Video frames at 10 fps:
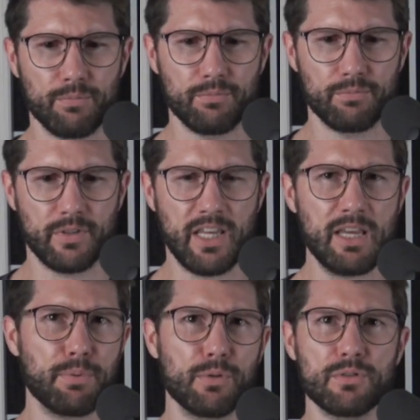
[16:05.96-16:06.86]

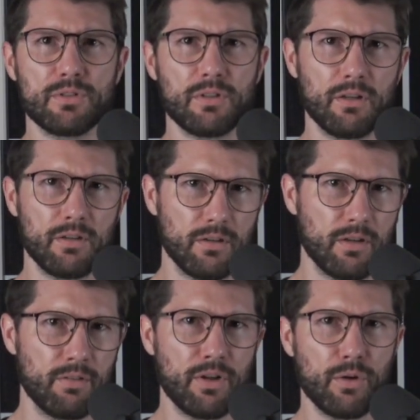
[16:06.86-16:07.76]
keepers
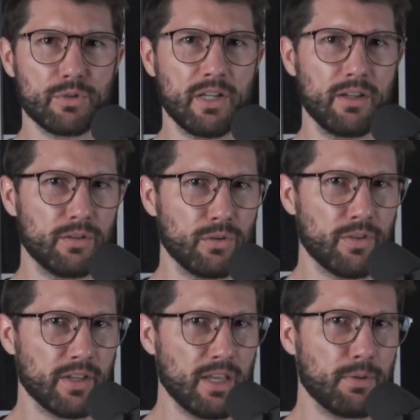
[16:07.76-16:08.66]
of the hotel that
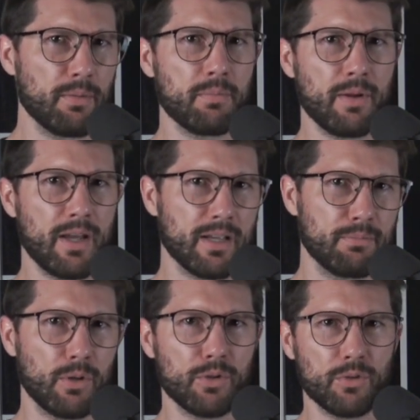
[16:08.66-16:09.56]
keep coming back and
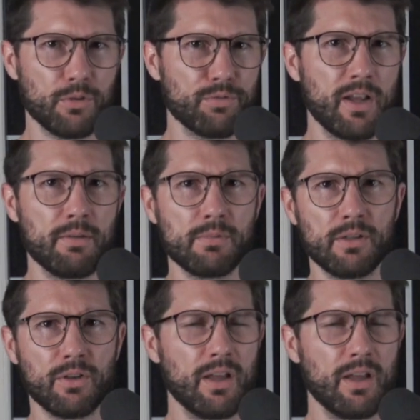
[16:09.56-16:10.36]
murdering their family.